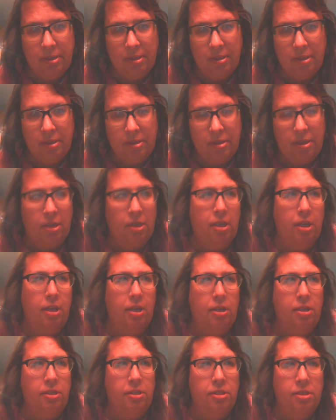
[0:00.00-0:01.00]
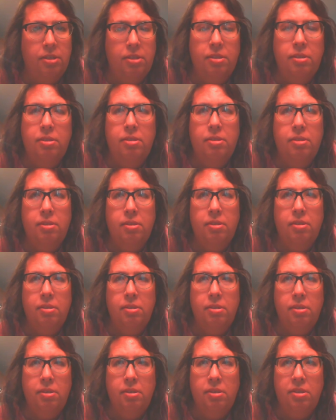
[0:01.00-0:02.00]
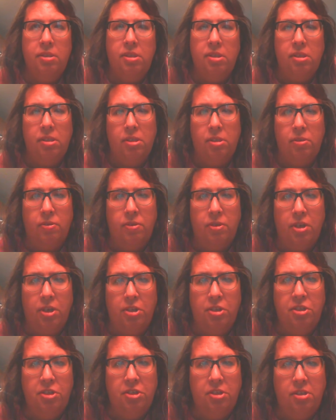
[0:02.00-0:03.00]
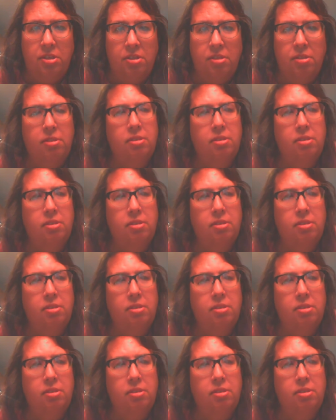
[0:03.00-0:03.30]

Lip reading: It's like I can see the creation